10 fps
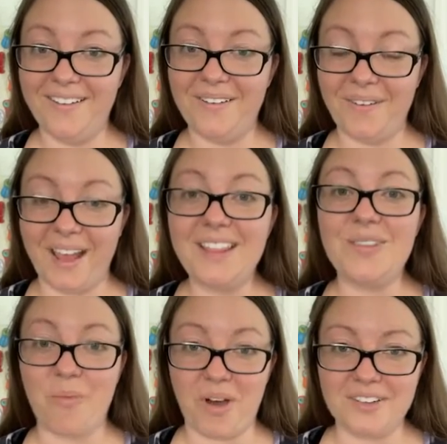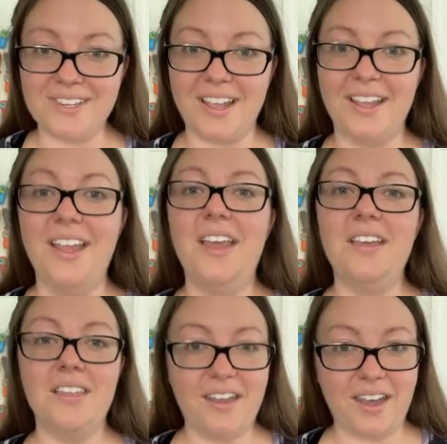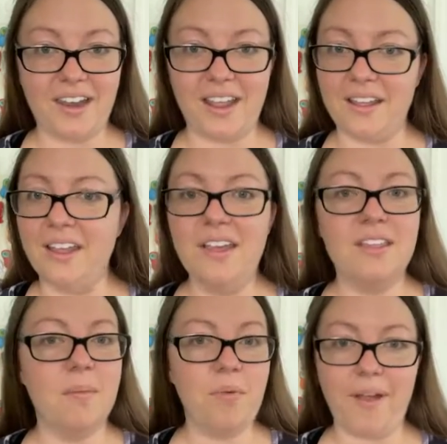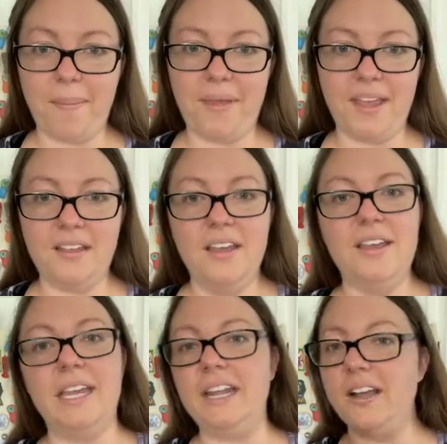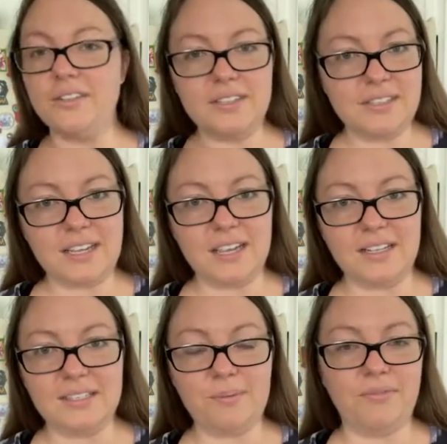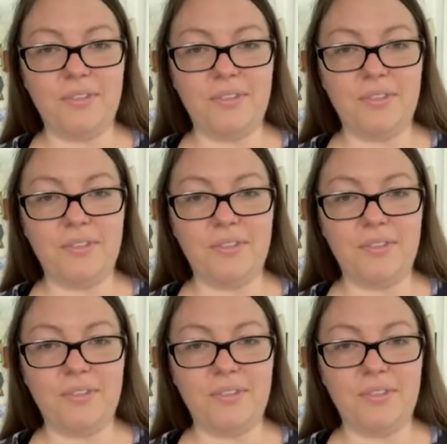Right? The washing, the cutting, the prepping, getting out the seeds if